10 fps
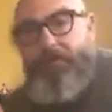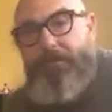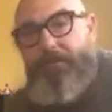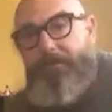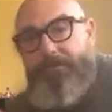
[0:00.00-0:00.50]

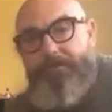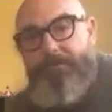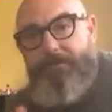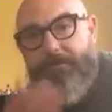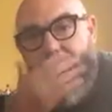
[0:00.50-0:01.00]
because,
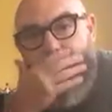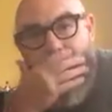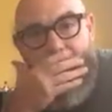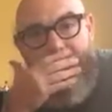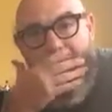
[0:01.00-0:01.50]
again,
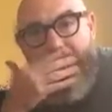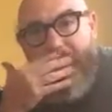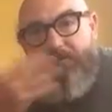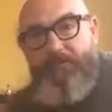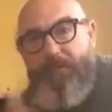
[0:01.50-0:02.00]

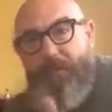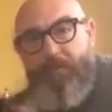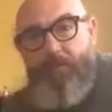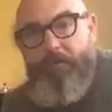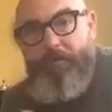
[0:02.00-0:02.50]
you sought
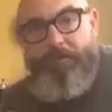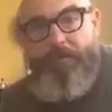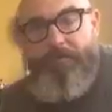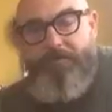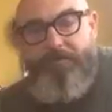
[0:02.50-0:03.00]
out more
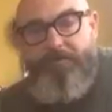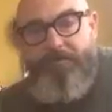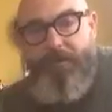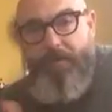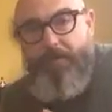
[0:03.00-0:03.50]
information.